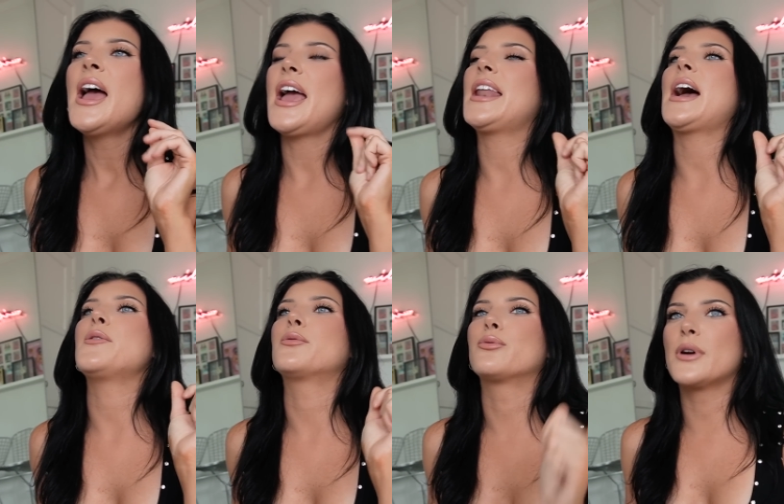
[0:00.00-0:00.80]
And I
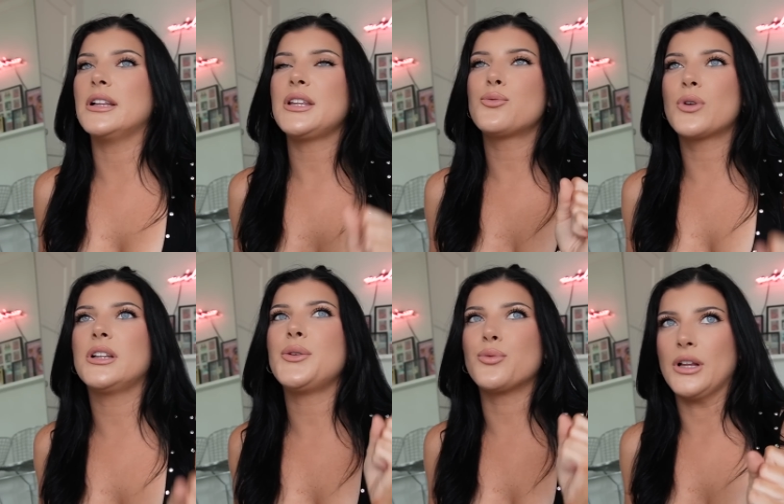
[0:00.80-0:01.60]
really,
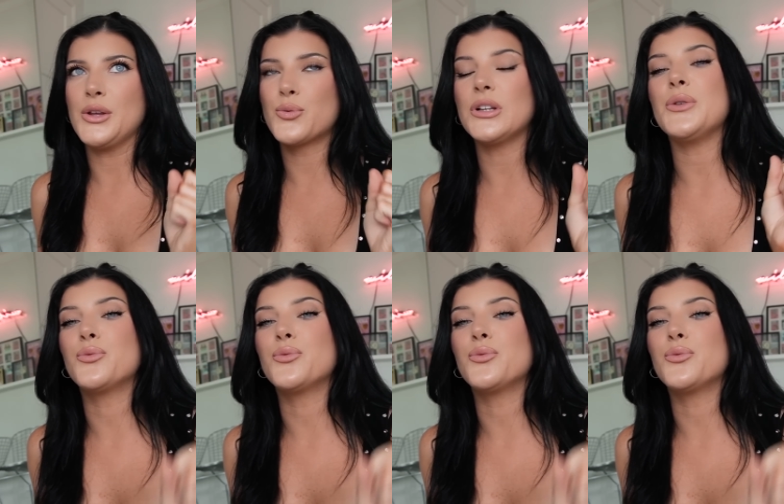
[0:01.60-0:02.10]
really, really, really,